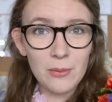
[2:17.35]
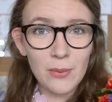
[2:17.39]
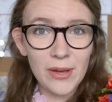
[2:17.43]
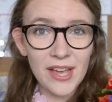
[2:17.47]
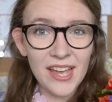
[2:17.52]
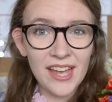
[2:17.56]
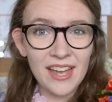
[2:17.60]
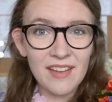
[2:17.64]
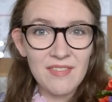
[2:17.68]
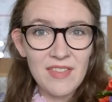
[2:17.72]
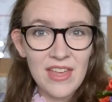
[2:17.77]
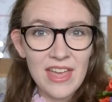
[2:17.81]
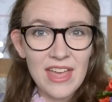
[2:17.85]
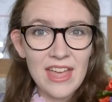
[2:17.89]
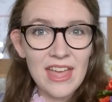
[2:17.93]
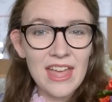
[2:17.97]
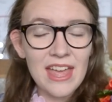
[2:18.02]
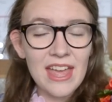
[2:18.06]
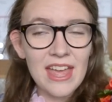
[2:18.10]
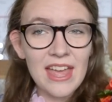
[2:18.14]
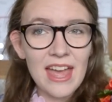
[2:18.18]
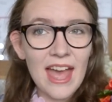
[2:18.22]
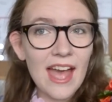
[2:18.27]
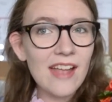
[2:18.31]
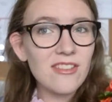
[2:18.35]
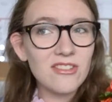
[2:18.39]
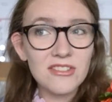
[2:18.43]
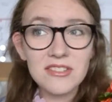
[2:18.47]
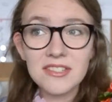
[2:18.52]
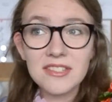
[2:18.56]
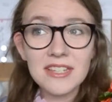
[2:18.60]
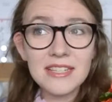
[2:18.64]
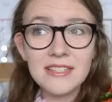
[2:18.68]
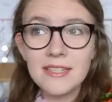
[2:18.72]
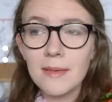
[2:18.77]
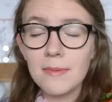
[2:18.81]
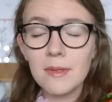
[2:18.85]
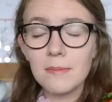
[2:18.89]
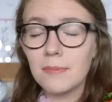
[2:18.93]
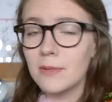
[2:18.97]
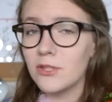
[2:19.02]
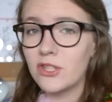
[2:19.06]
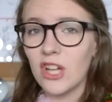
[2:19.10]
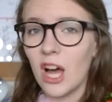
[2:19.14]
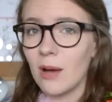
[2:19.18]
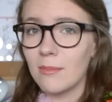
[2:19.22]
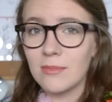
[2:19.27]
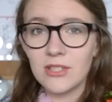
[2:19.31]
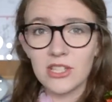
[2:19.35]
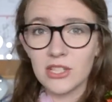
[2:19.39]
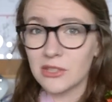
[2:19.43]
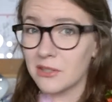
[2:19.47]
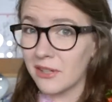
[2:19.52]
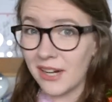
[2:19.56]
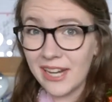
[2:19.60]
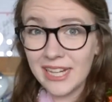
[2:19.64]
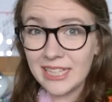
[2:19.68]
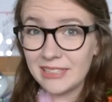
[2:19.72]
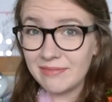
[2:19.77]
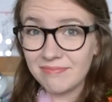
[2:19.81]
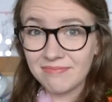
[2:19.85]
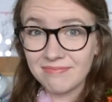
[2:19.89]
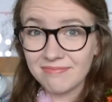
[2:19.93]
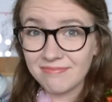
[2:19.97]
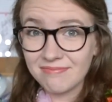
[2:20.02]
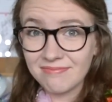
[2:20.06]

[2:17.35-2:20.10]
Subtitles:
wear and just accept that pajamas are great.